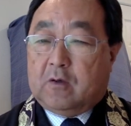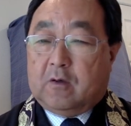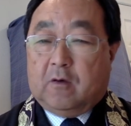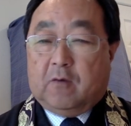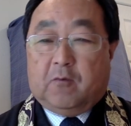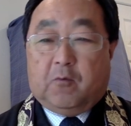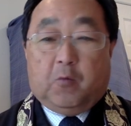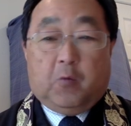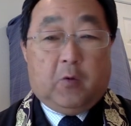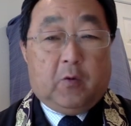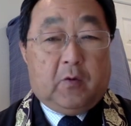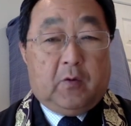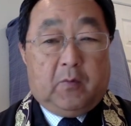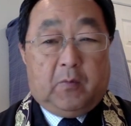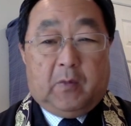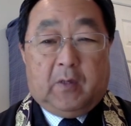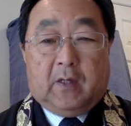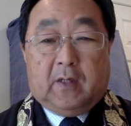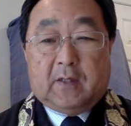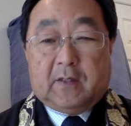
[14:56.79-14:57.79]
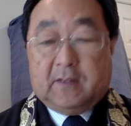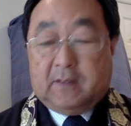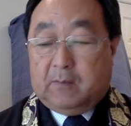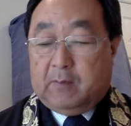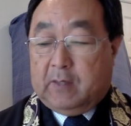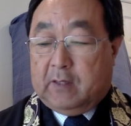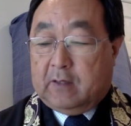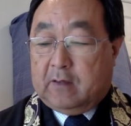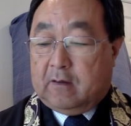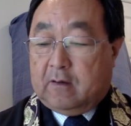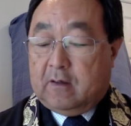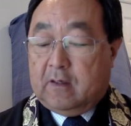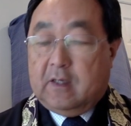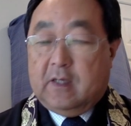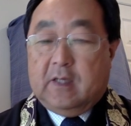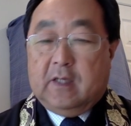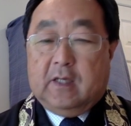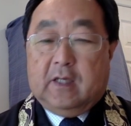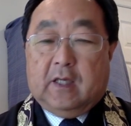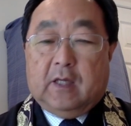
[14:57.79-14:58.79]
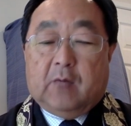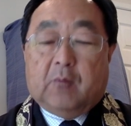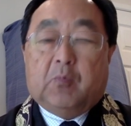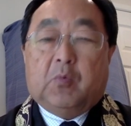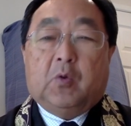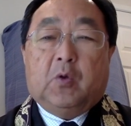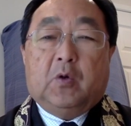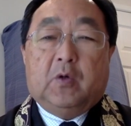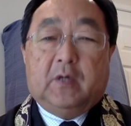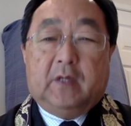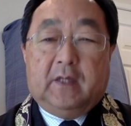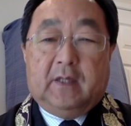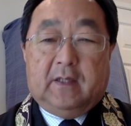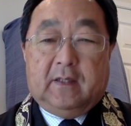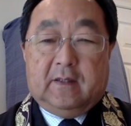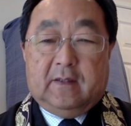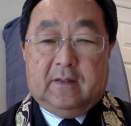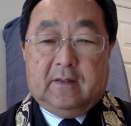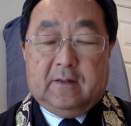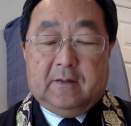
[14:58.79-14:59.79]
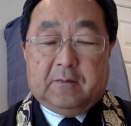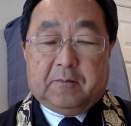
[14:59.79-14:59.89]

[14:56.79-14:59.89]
or if we're the boss, about our employees.